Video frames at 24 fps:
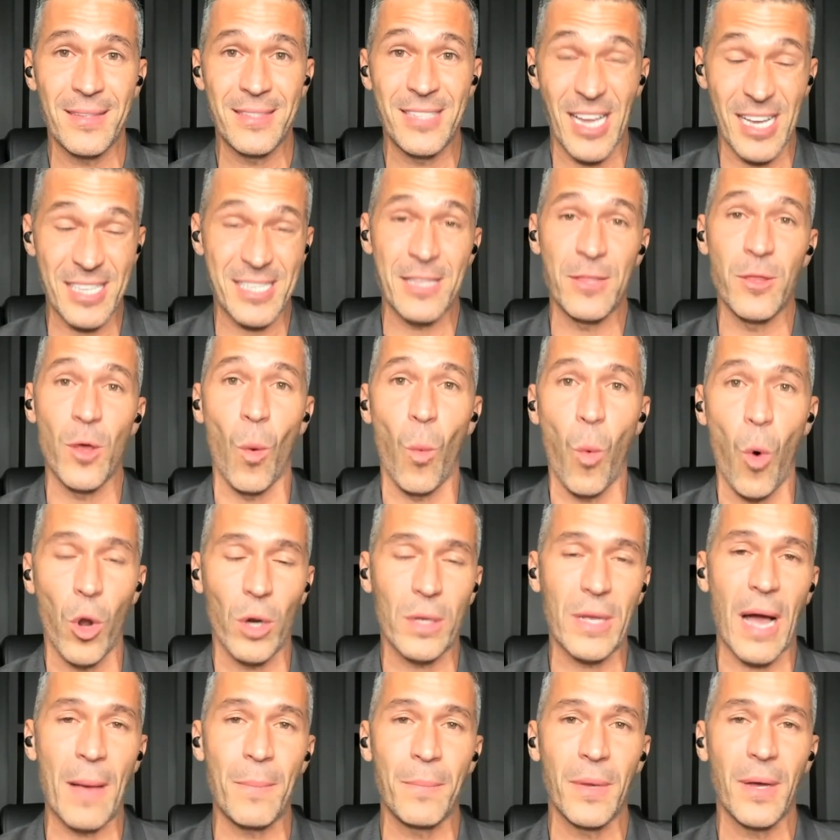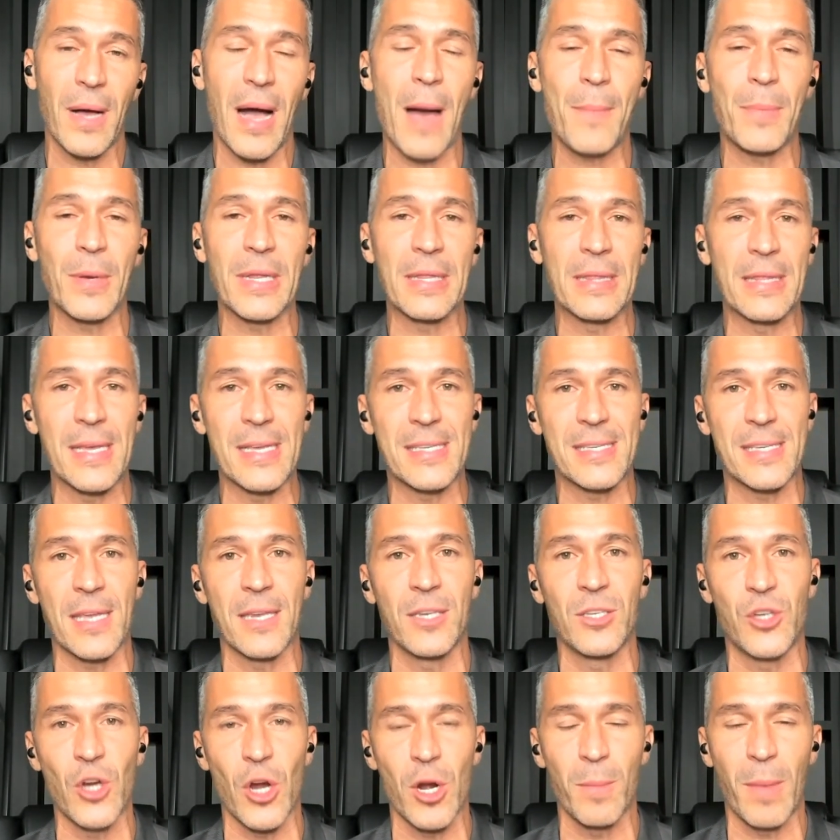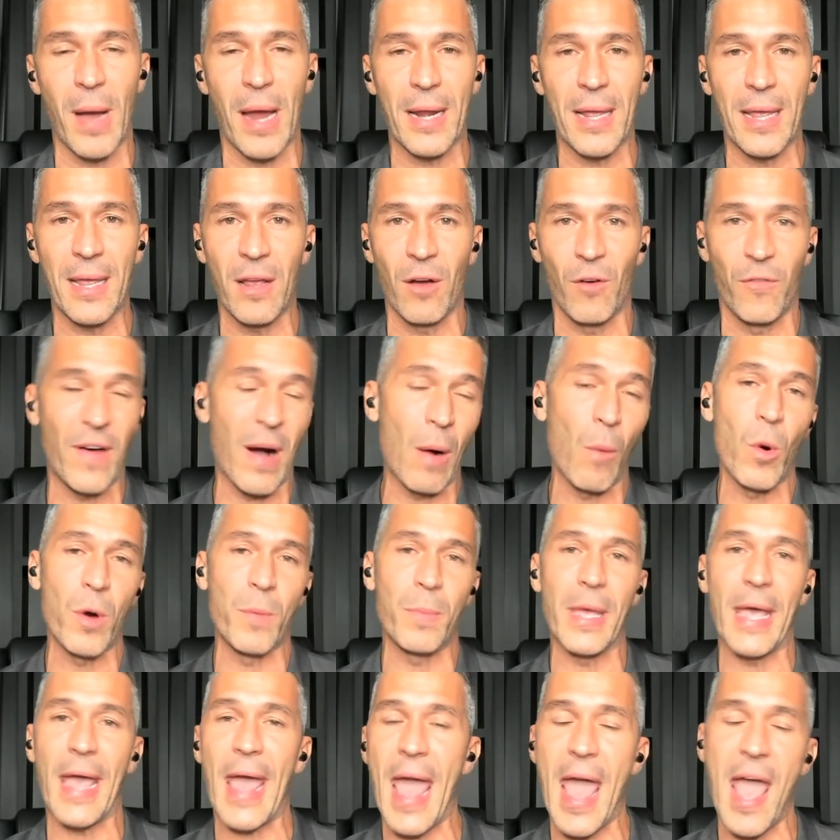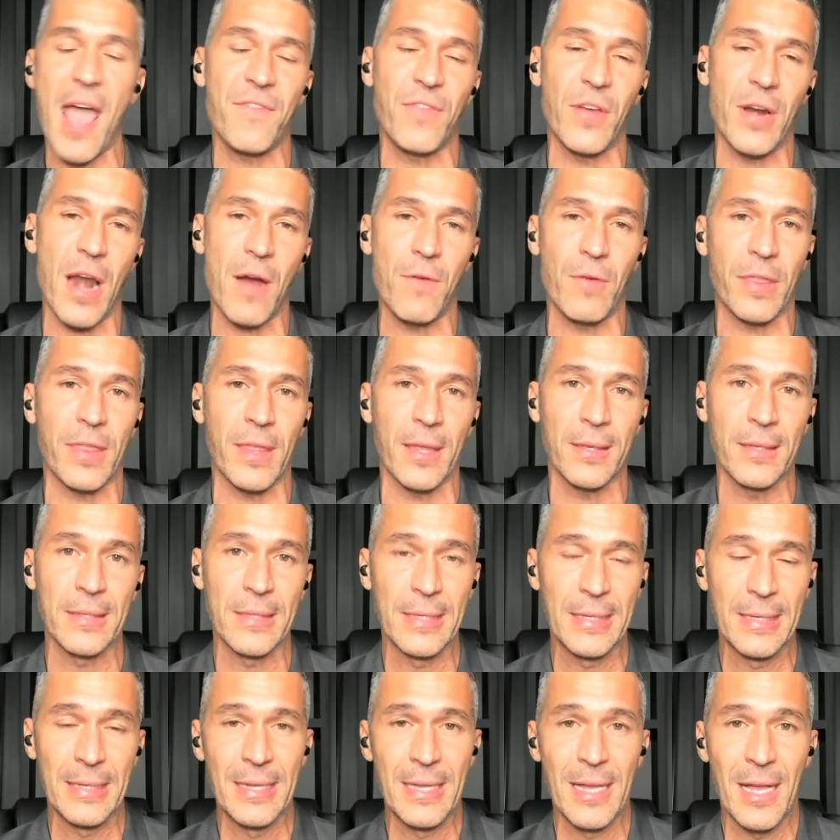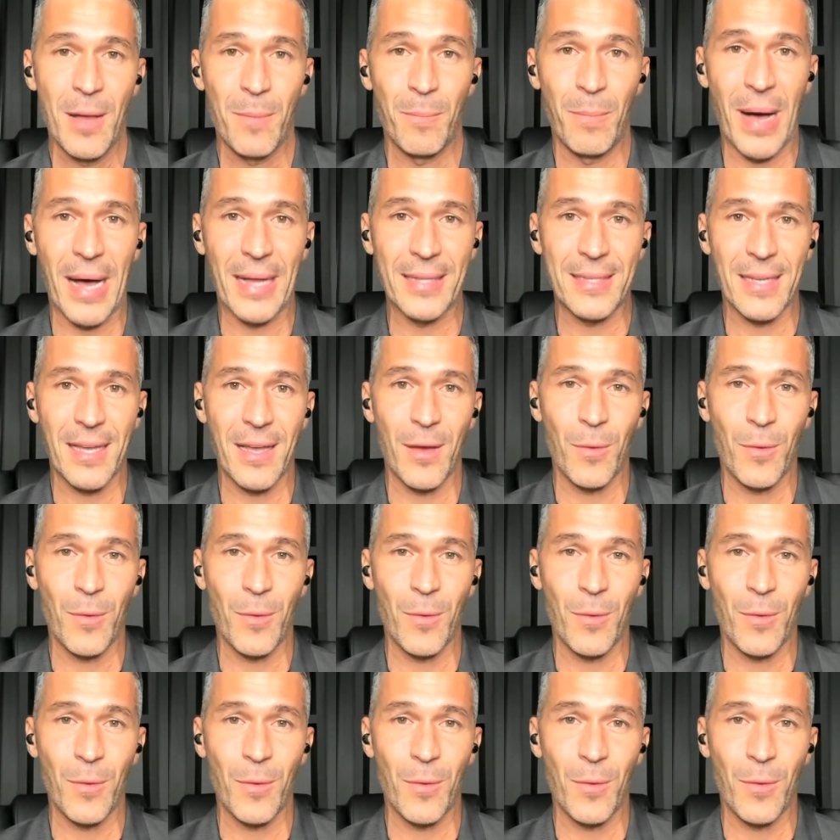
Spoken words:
just in the World Cup happening this in Germany, of our behavior and everything. But